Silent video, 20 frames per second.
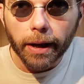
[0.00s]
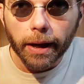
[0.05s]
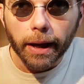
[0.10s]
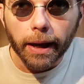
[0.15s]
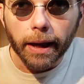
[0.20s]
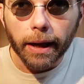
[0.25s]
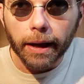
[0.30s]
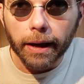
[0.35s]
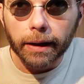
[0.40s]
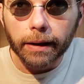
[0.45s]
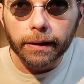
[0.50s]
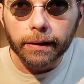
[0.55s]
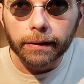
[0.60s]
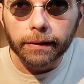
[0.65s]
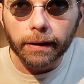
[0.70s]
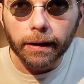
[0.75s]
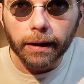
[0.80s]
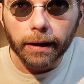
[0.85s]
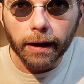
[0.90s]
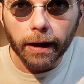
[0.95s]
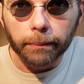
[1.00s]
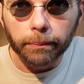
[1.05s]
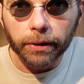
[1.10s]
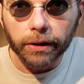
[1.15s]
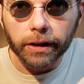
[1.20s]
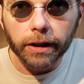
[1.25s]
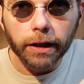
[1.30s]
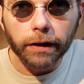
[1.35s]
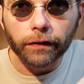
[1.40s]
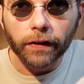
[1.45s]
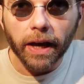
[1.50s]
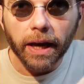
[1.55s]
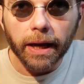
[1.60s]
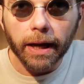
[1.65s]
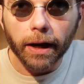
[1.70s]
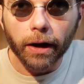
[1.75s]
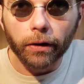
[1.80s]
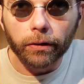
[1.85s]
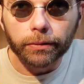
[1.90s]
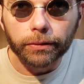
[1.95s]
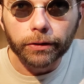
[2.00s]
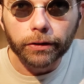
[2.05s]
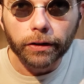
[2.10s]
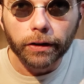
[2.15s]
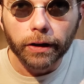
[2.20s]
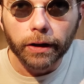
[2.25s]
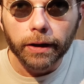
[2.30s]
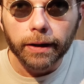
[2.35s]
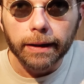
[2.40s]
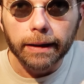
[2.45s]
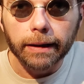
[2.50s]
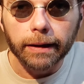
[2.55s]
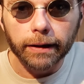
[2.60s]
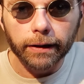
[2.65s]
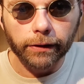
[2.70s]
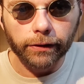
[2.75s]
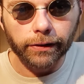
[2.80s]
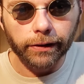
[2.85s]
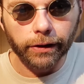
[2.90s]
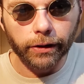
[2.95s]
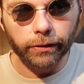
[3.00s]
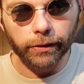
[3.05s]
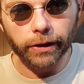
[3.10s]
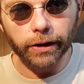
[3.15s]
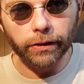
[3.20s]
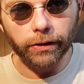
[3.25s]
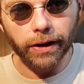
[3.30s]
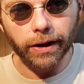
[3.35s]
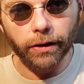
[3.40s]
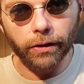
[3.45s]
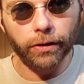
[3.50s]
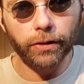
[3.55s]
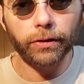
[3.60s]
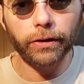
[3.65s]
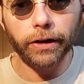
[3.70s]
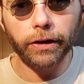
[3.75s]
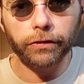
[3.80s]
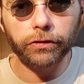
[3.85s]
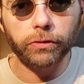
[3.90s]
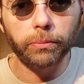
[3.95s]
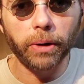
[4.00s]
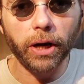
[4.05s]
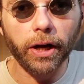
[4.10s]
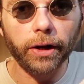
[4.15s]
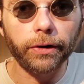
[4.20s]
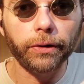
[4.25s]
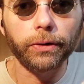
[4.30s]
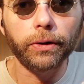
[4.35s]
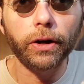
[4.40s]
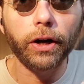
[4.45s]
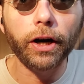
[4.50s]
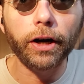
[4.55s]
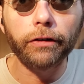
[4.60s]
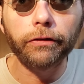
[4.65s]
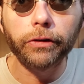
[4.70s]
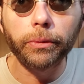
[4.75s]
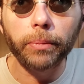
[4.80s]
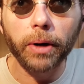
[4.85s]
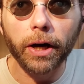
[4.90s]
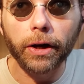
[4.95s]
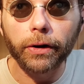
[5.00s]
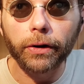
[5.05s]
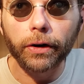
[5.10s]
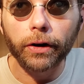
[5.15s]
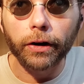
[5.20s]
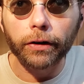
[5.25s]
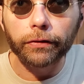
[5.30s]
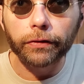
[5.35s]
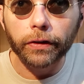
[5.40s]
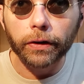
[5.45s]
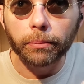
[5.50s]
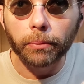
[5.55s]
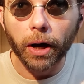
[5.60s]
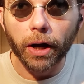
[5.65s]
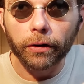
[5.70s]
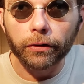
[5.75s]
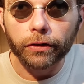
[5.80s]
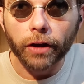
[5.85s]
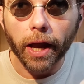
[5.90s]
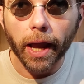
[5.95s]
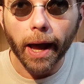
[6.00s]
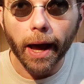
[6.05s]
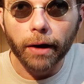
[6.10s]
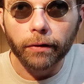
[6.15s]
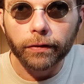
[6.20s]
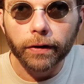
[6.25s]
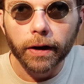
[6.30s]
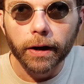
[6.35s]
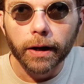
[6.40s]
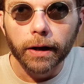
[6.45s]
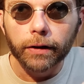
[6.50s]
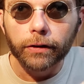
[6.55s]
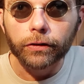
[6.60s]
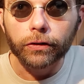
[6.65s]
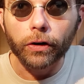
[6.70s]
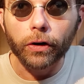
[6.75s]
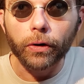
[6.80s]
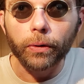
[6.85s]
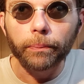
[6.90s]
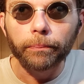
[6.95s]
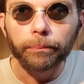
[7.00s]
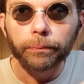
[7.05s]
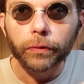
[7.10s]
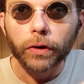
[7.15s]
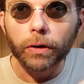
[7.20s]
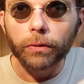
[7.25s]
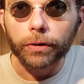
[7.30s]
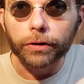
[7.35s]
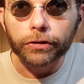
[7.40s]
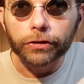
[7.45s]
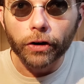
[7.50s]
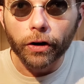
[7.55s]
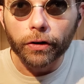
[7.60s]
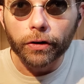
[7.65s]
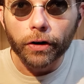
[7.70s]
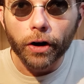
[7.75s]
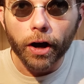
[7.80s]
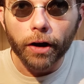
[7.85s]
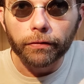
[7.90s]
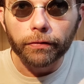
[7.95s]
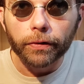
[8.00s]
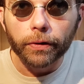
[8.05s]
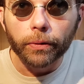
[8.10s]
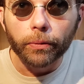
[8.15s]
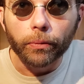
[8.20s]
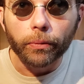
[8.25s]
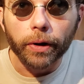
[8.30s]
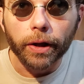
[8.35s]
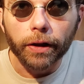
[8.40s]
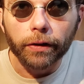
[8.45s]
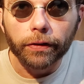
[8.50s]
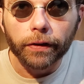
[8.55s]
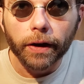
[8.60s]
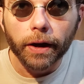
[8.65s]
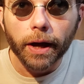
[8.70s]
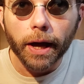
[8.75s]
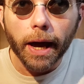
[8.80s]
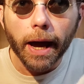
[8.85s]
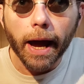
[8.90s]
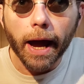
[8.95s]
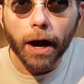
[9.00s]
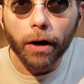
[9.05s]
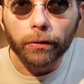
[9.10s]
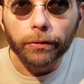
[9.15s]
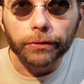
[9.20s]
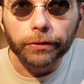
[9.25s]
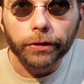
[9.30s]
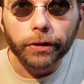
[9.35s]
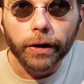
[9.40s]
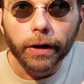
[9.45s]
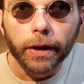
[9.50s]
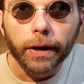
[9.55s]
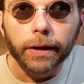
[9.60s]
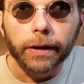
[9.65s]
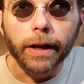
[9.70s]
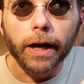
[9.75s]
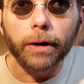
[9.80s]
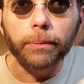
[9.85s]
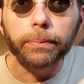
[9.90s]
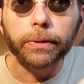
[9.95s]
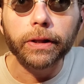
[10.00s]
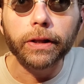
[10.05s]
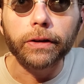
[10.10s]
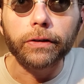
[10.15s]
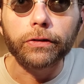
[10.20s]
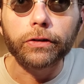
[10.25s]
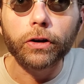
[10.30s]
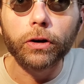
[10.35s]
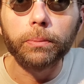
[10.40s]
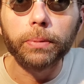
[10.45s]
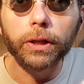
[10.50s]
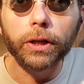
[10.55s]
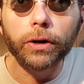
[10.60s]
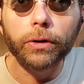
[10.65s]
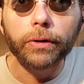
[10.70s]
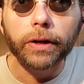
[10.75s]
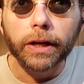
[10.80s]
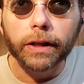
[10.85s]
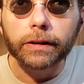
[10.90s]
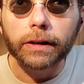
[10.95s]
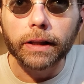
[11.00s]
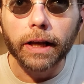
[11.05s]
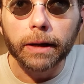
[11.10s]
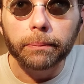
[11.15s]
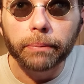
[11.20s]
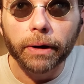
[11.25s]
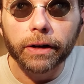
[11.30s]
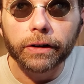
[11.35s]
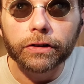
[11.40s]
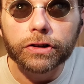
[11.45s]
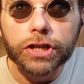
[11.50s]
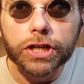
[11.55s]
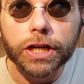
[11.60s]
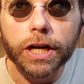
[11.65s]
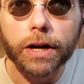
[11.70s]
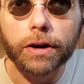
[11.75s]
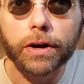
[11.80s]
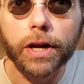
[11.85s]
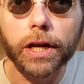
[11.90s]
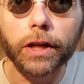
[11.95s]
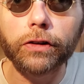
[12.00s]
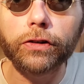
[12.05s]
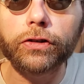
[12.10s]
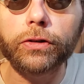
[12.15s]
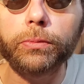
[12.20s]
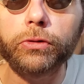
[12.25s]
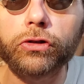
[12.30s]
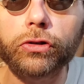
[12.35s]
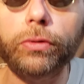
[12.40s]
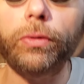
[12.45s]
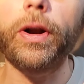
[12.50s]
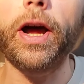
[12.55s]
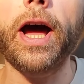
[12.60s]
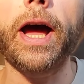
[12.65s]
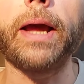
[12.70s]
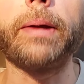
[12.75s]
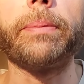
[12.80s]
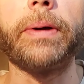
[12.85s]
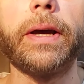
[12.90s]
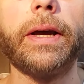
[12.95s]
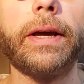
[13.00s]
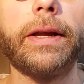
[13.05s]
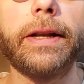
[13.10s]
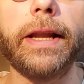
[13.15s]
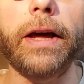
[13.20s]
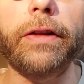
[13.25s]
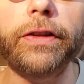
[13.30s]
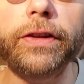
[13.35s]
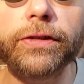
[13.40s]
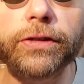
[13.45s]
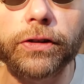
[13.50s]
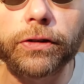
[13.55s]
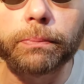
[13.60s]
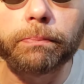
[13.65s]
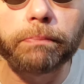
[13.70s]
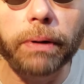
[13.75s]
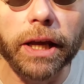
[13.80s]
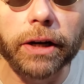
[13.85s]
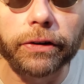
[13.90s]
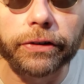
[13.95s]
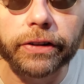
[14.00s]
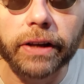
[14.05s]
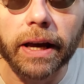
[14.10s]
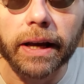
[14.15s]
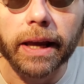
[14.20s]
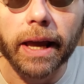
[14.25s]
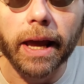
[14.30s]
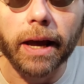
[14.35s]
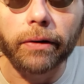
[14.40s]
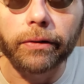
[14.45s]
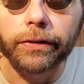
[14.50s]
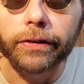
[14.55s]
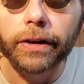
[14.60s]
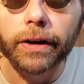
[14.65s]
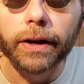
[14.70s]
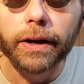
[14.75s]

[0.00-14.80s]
And I believe Hound is literally the earliest model of the models I have. So we're starting off with Hound. Now please go below, hit the like button, share, and subscribe. Now this is Binaltech Hound.